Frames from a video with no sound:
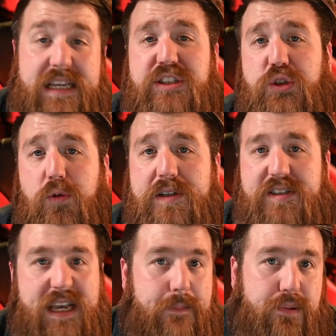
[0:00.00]
These
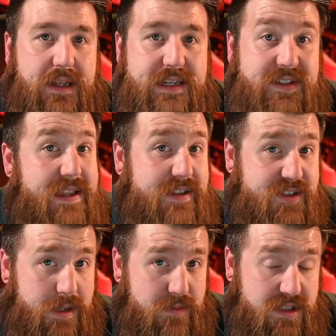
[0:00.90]
stories take place in the
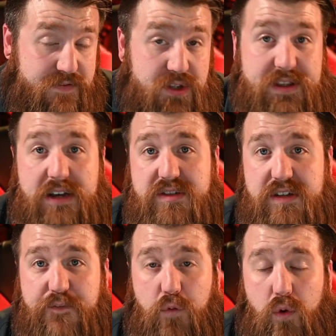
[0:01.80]
summers of two
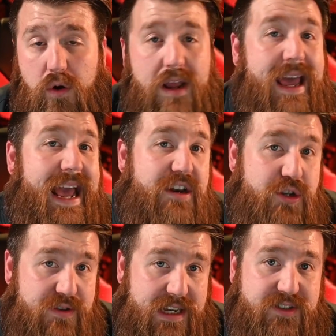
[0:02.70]
thousand four and
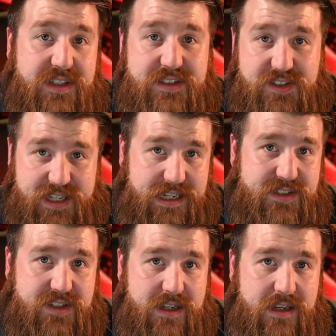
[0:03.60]
two thousand
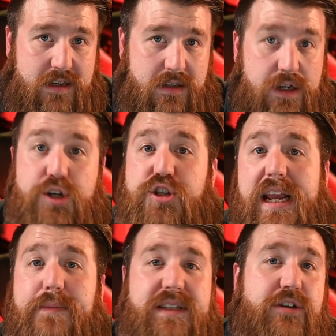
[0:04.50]
six.
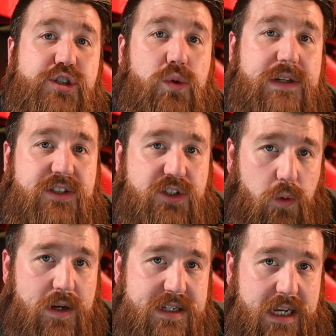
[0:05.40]
James enjoys
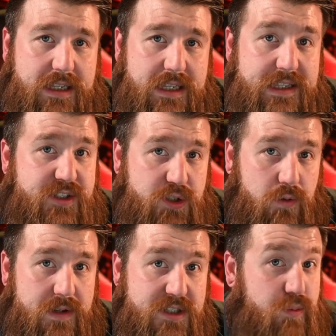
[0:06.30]
storytelling these
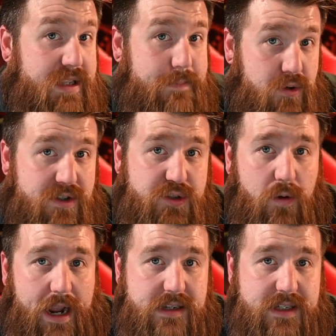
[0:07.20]
stories when the mood is
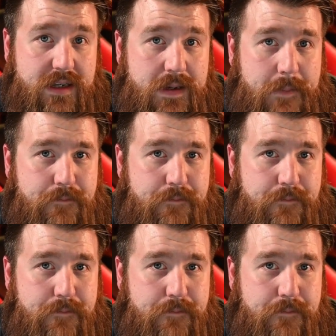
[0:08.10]
right.